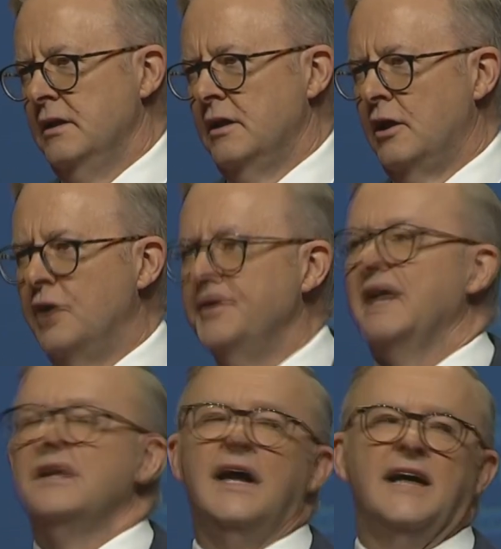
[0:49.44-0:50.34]
On
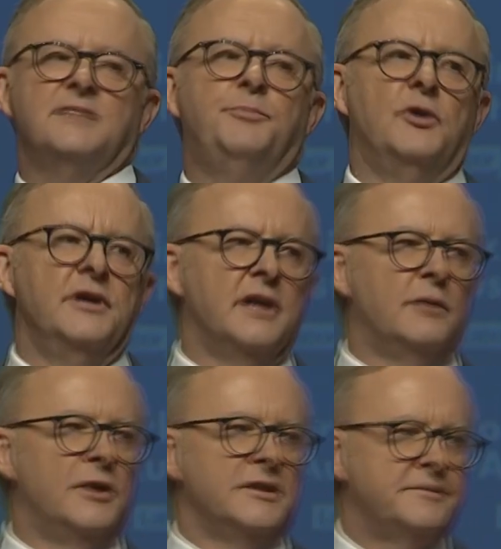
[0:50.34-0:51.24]
that last point, I
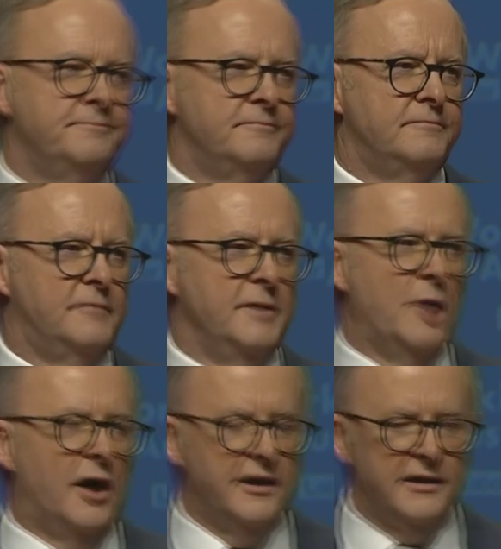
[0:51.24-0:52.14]
was
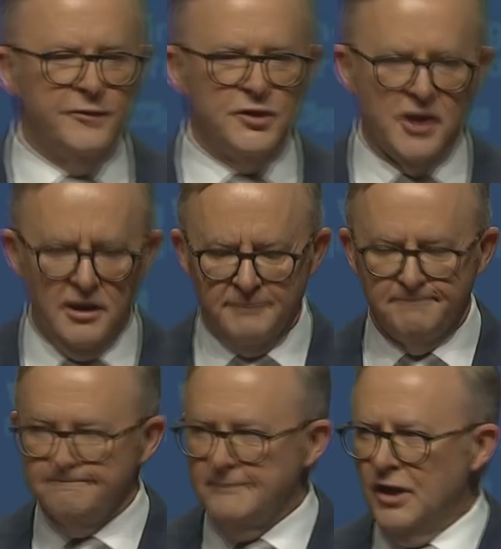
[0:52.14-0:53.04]
reminded of a joke
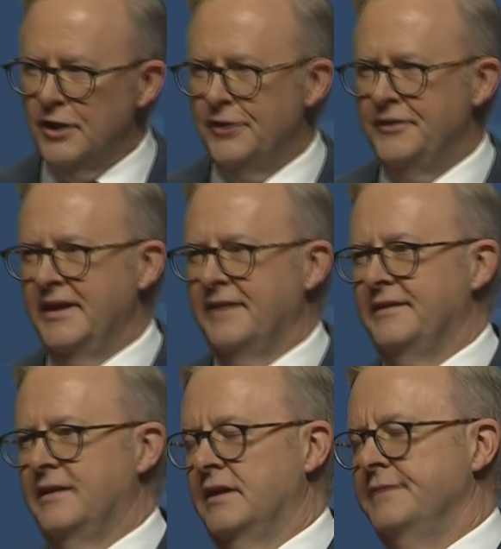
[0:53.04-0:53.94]
I heard the other
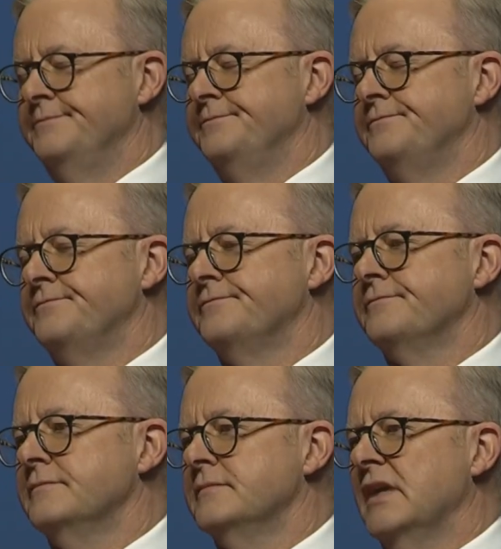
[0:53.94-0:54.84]
day.
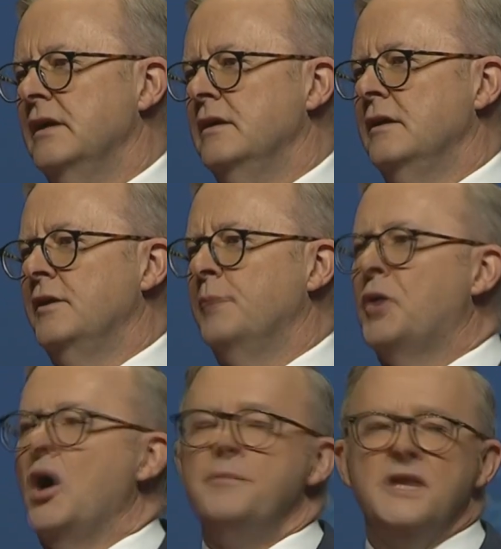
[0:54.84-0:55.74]
The
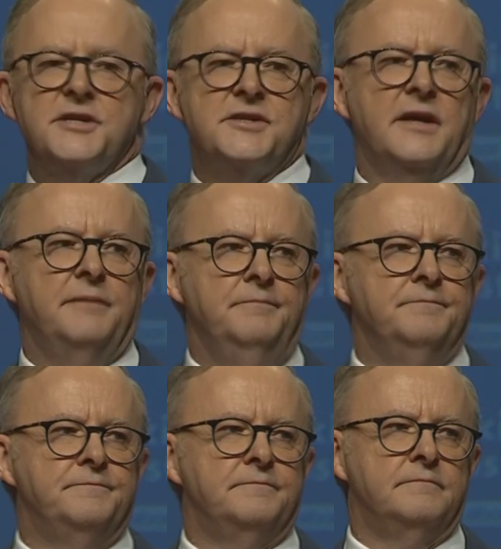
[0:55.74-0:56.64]
Prime Minister,
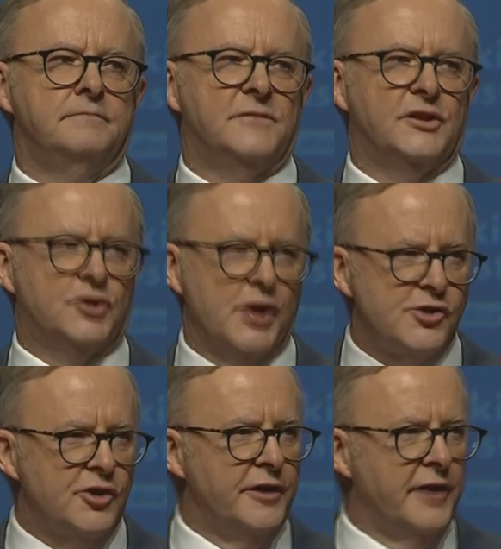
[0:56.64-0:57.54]
the
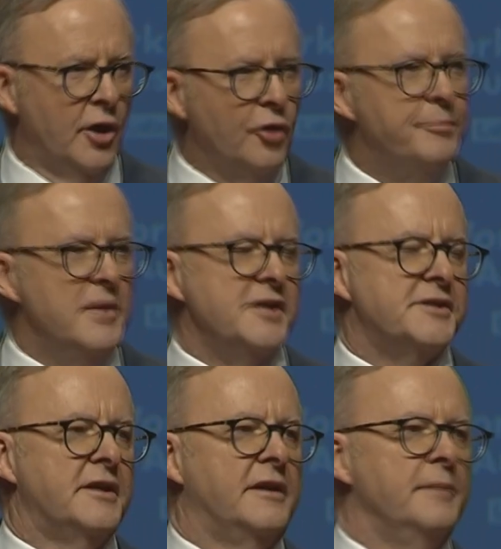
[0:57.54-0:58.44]
Treasurer, the Health
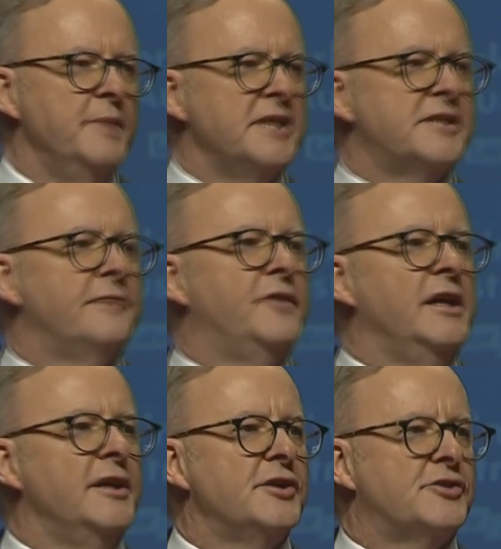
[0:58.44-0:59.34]
Minister, the Minister for
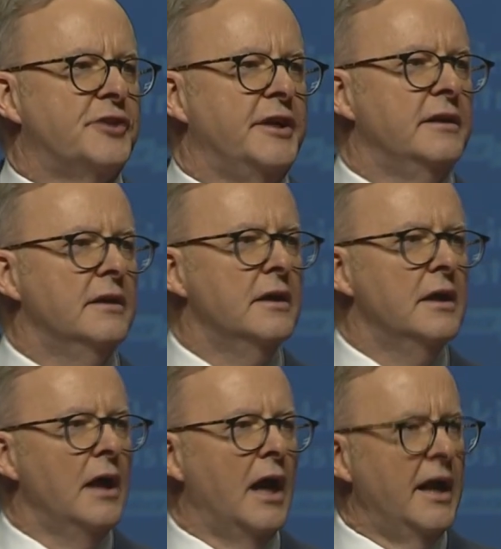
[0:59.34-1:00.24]
Industry,
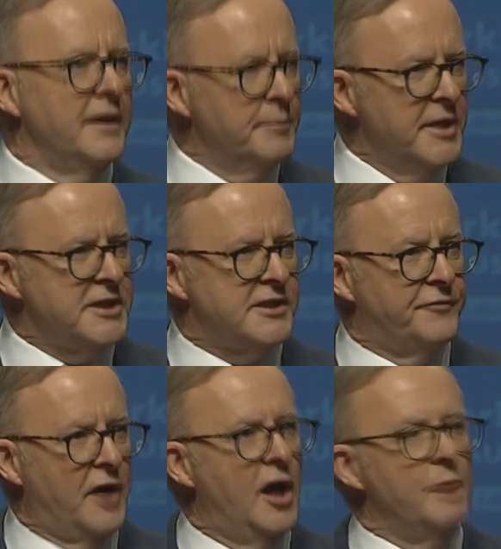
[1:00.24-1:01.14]
and the Minister for Home